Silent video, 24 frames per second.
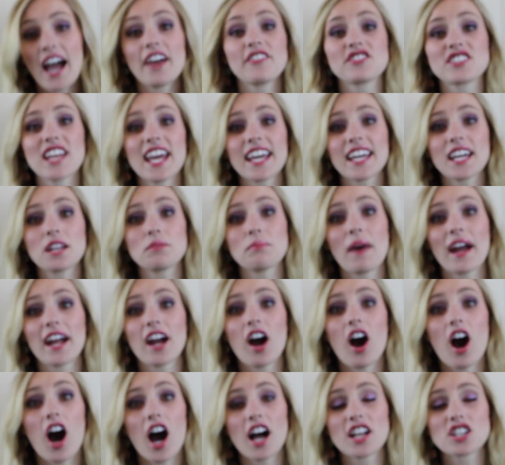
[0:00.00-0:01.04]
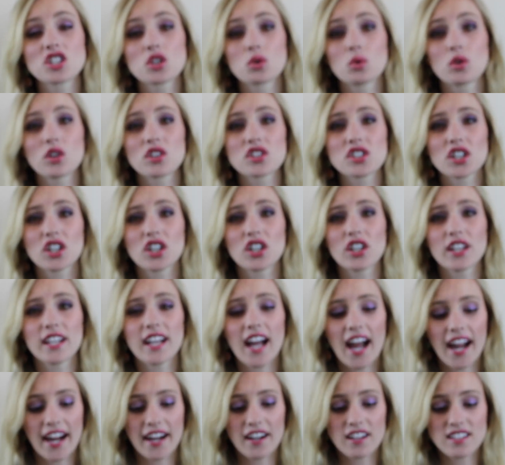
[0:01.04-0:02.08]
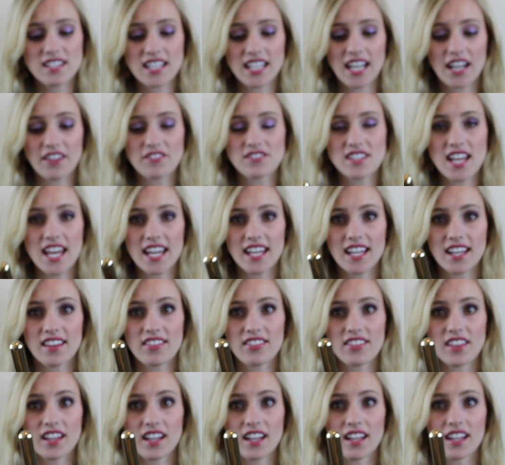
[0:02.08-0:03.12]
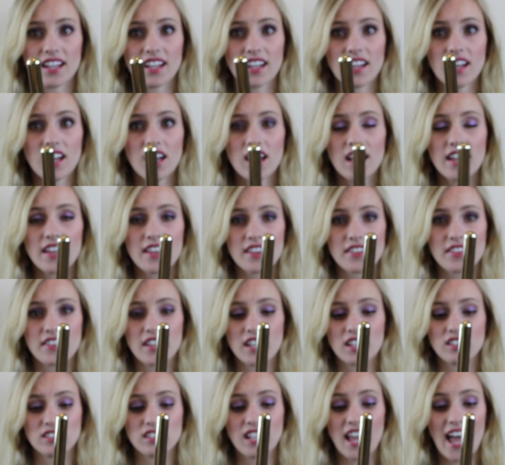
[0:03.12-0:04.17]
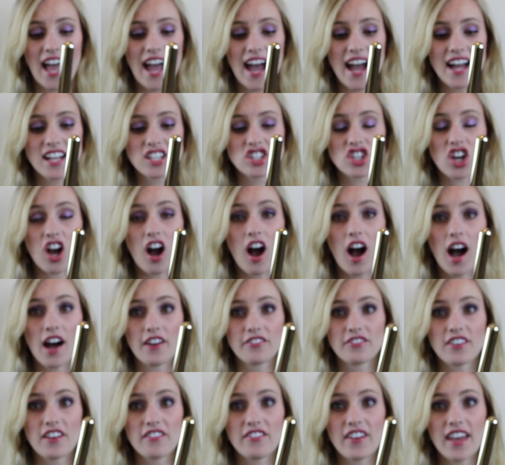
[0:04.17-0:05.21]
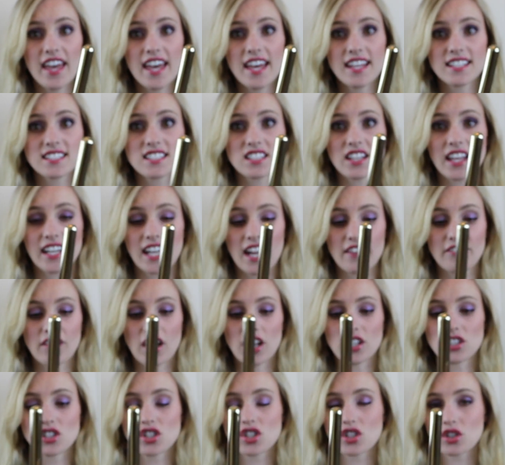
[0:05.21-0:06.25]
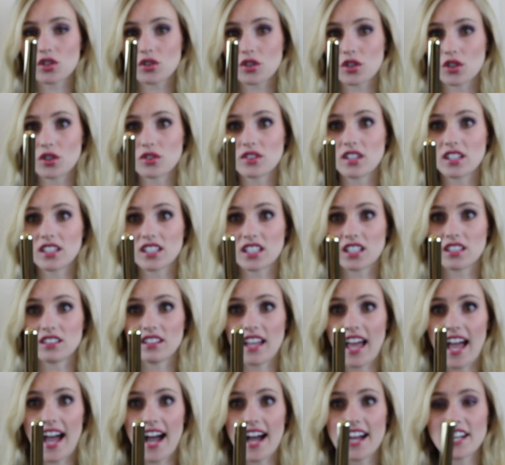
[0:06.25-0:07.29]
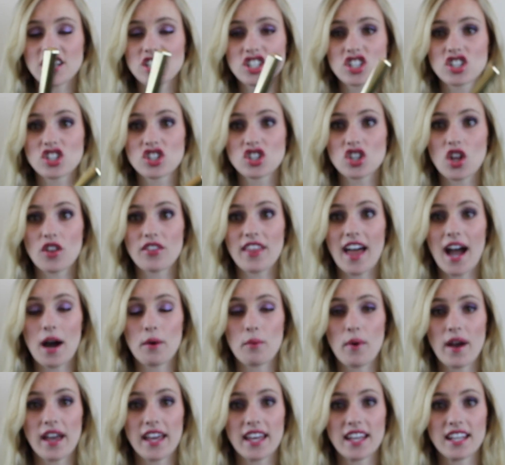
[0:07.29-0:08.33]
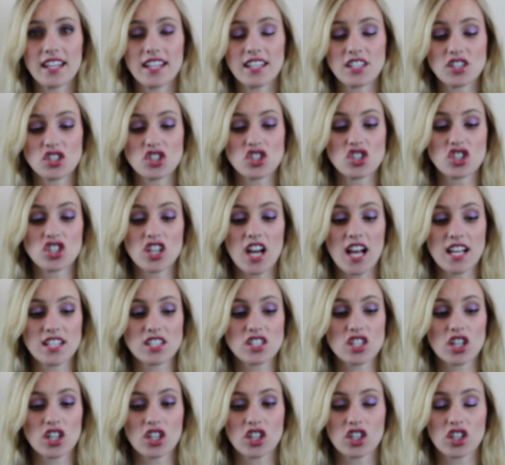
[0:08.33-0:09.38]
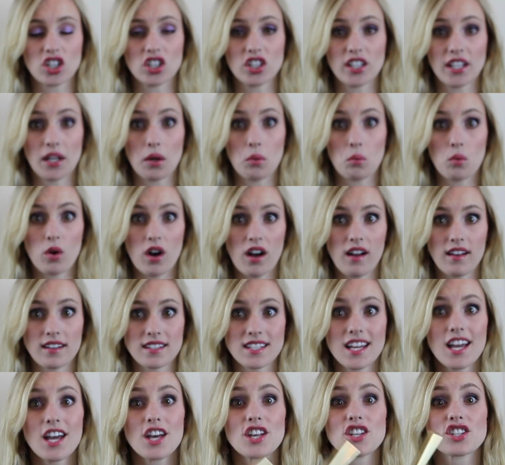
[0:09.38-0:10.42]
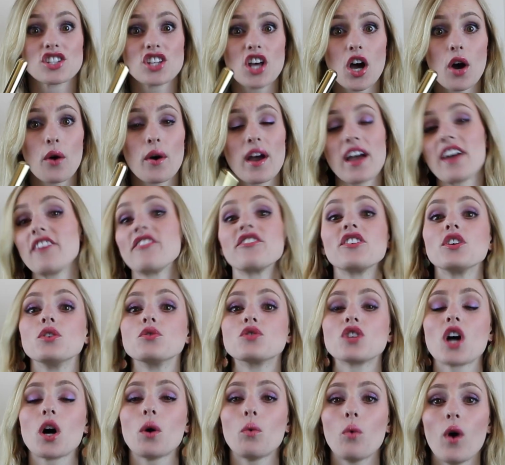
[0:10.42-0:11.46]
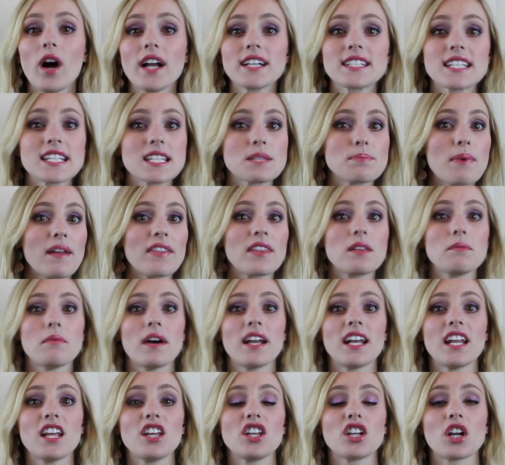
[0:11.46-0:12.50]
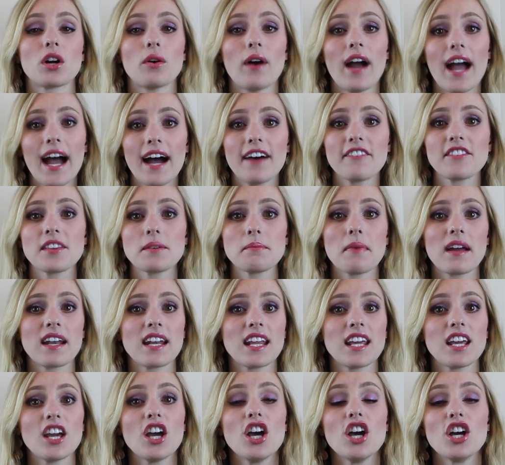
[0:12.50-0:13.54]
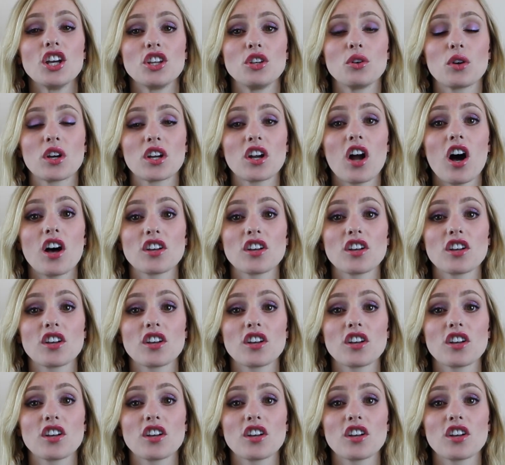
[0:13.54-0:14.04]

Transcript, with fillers: I've taken my Hot Tools curling irons and I've taken the latch off of it, like I've unscrewed the little latch, so that way it is just a curling wand. So if you don't want to spend the money, you don't have the money, you can